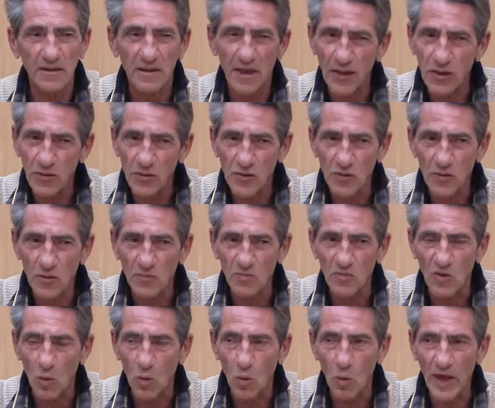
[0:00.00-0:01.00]
I use some
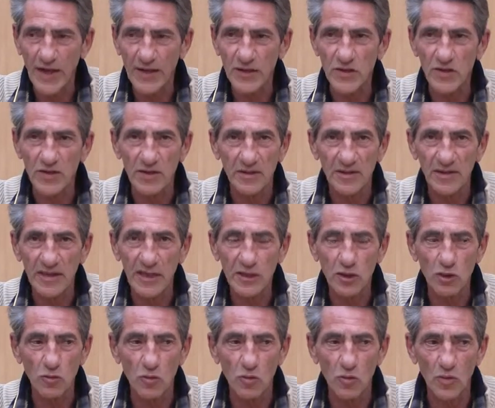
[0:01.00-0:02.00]
wax,
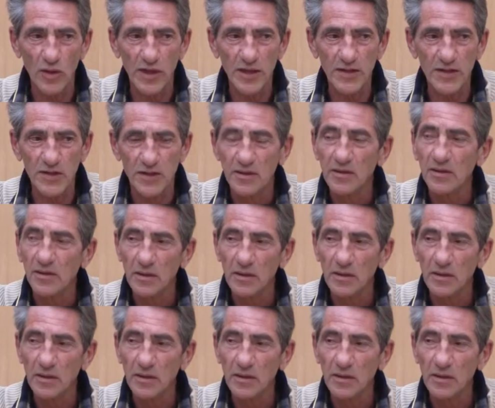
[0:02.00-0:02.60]
natural wax.